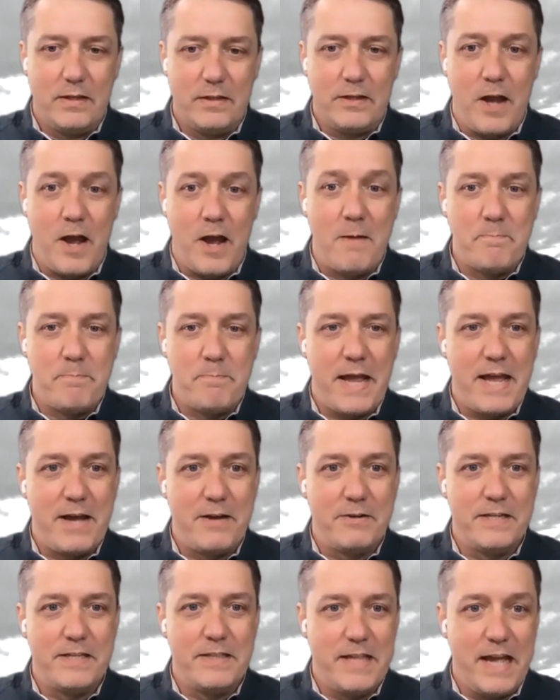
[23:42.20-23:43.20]

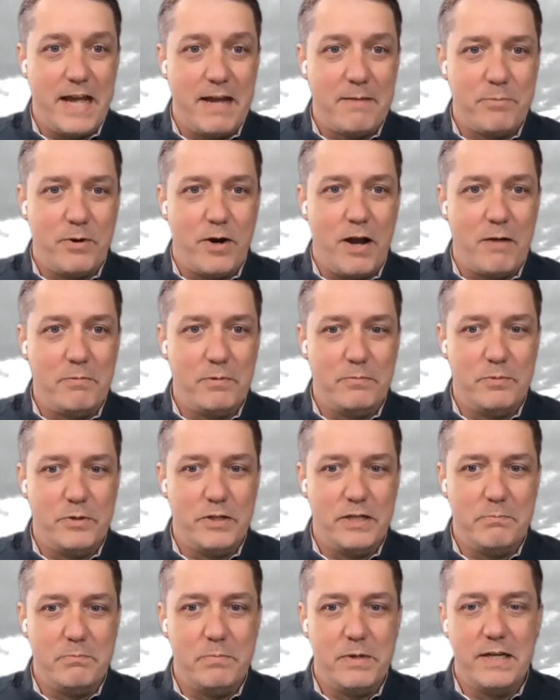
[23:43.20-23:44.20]
compounded that
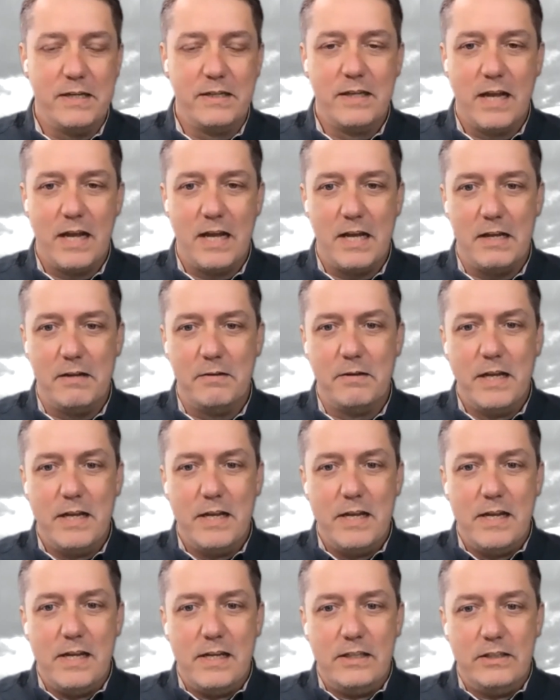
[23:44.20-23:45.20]
probably, but
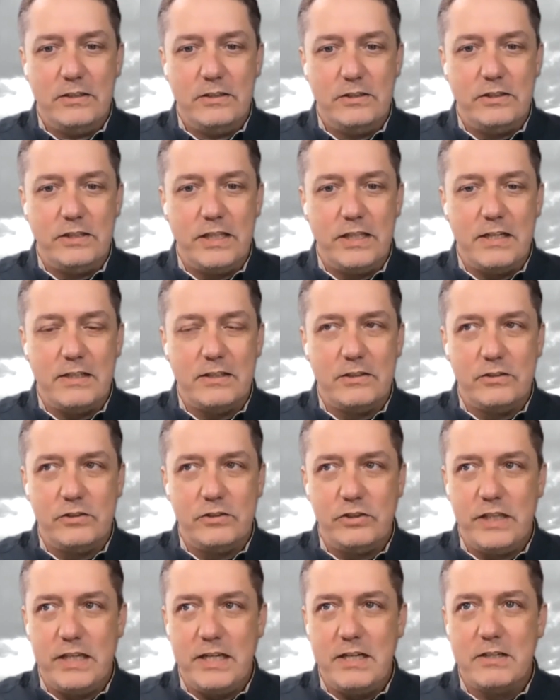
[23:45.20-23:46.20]
share
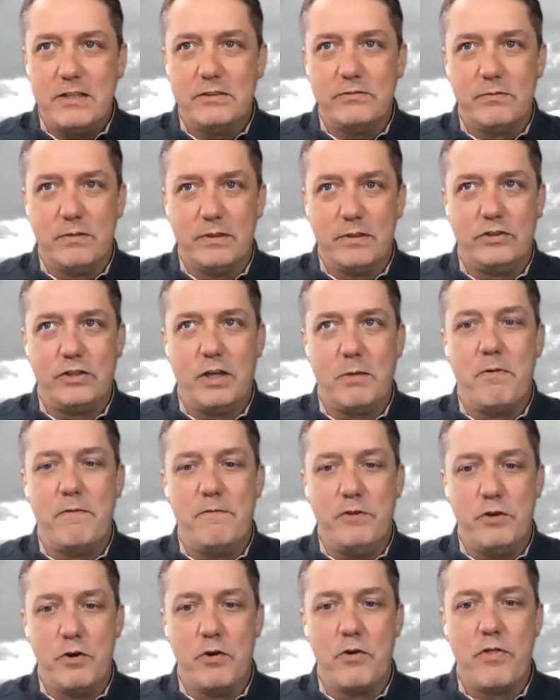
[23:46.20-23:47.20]
some
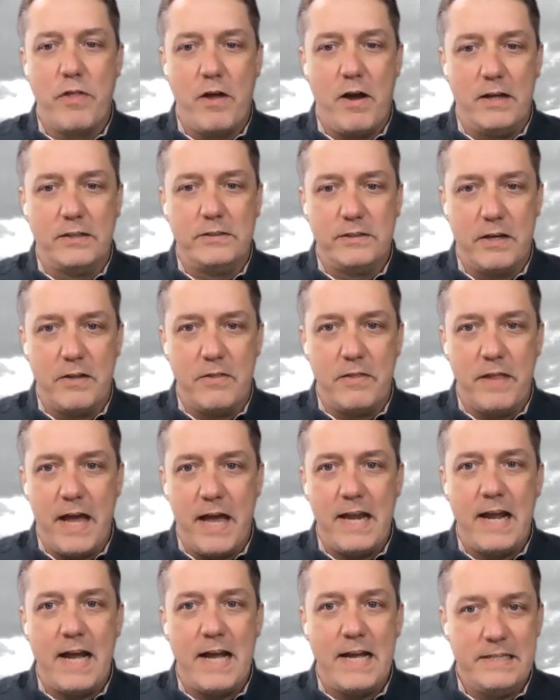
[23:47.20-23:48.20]
of your thoughts on
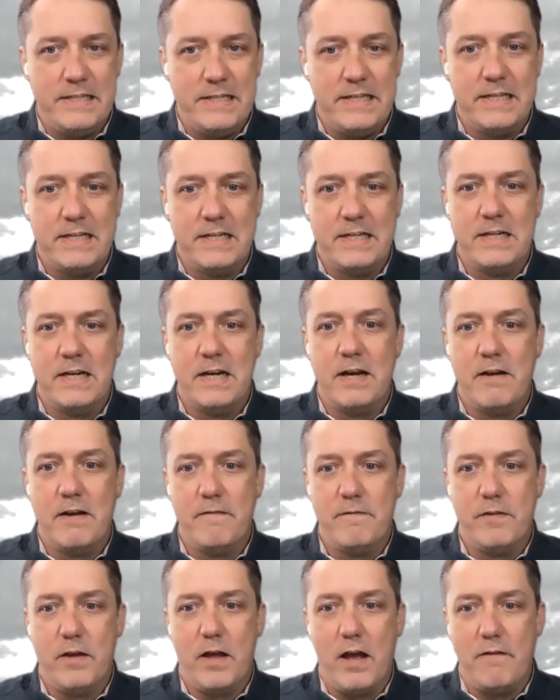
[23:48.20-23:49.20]
that idea
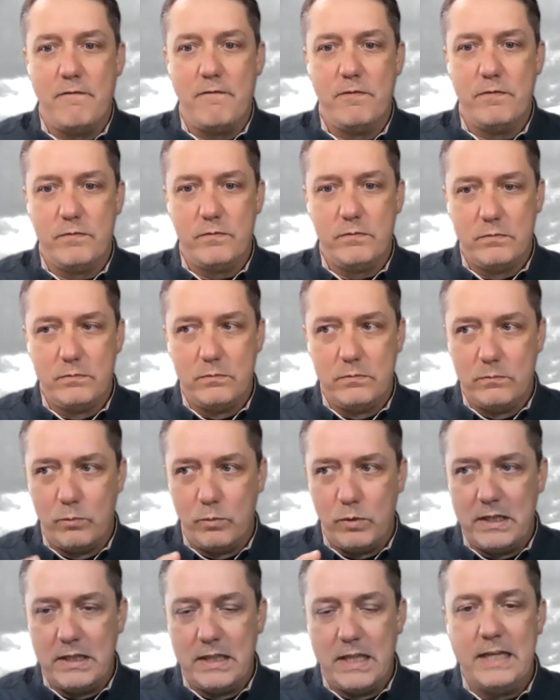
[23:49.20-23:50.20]
of
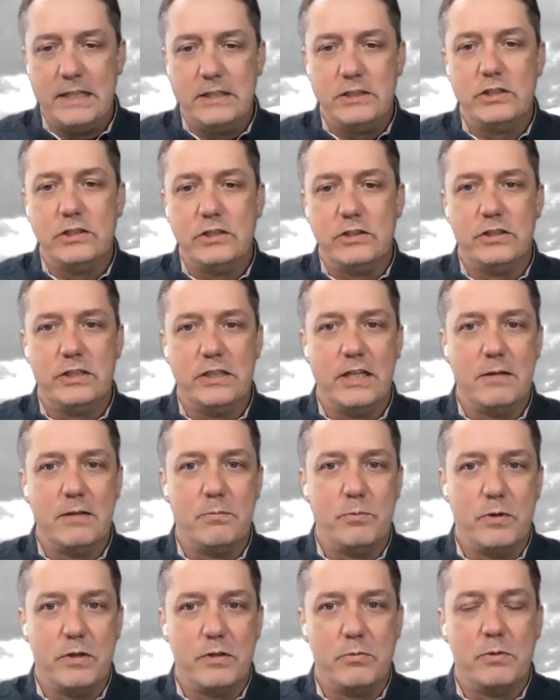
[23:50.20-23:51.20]
relationship
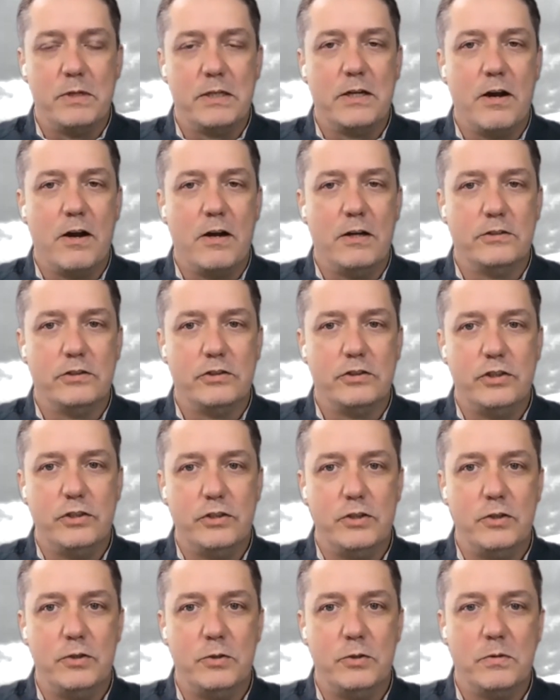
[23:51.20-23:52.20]
with regards
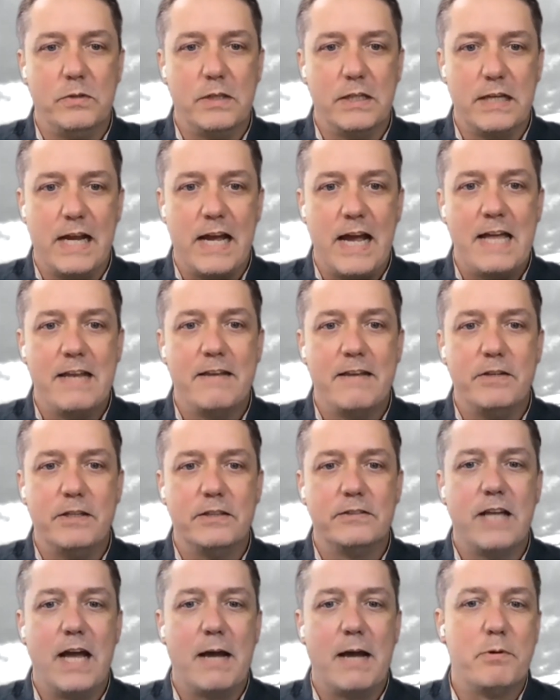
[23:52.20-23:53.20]
to the kind of
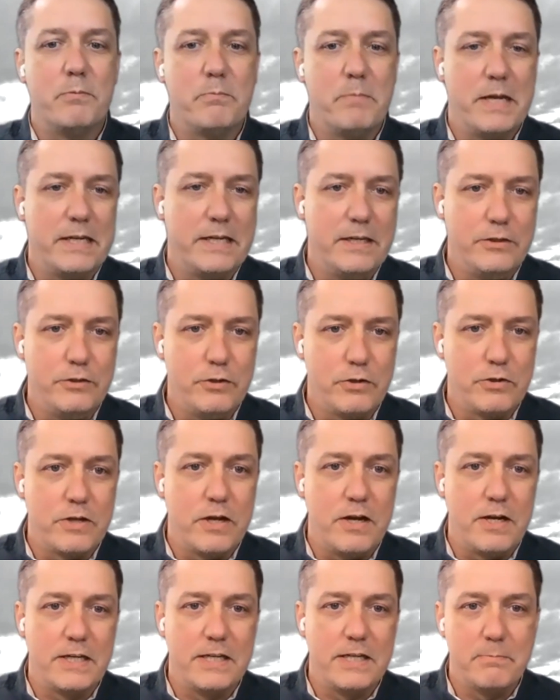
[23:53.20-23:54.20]
disciple making you're
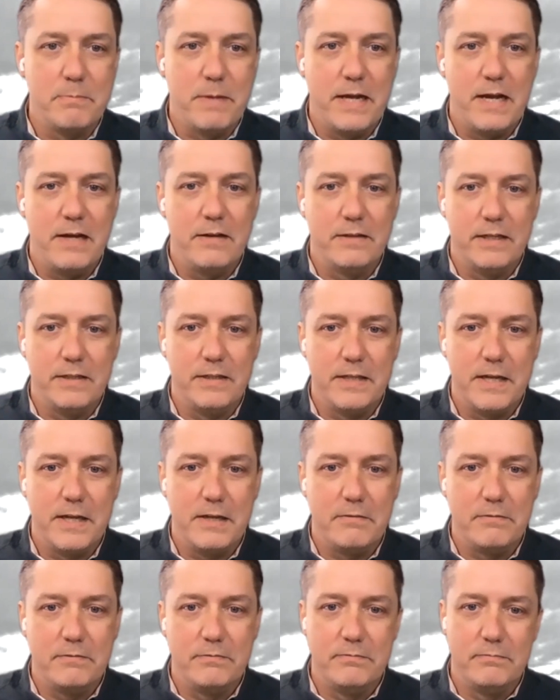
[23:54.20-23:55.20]
talking about and
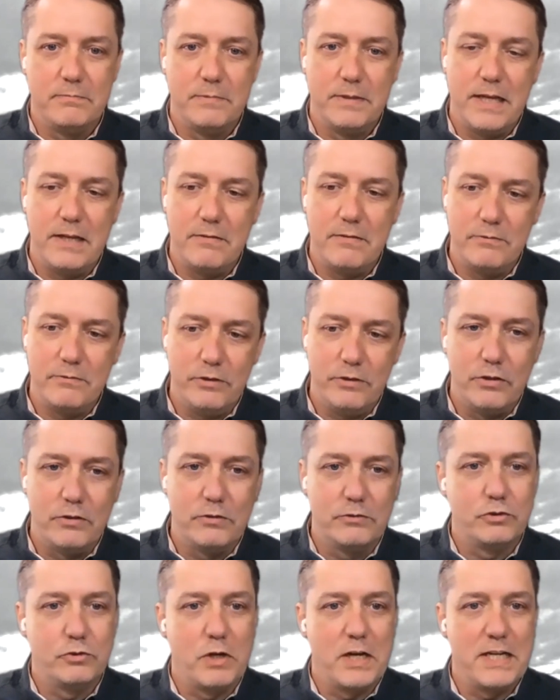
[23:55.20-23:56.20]
that you're
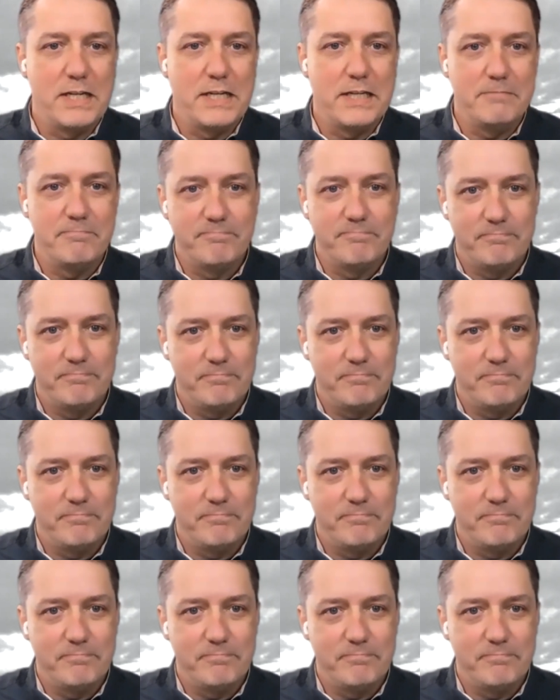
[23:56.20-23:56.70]
training.